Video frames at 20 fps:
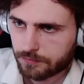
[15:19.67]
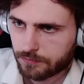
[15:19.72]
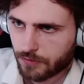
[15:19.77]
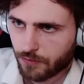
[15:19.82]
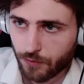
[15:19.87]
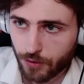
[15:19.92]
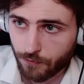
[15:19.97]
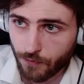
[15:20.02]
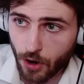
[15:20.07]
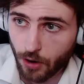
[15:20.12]
If
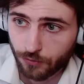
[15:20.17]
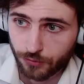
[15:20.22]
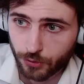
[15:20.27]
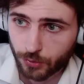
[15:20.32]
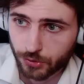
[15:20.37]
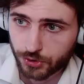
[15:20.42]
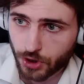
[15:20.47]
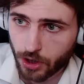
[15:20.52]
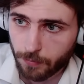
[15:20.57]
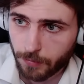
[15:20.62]
it evolves into
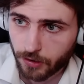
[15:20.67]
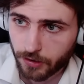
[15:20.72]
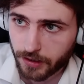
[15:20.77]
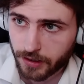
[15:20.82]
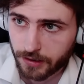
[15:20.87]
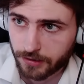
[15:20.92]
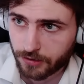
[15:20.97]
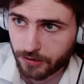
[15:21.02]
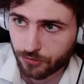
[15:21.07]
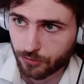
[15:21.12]
a Charmeleon,
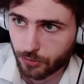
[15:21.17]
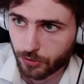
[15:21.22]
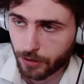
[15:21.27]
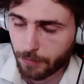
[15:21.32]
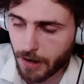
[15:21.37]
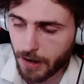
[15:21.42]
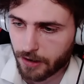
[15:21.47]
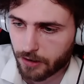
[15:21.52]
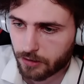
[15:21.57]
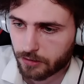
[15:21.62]
it doesn't really
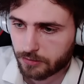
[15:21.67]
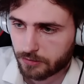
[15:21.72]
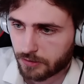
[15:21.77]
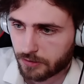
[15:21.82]
matter.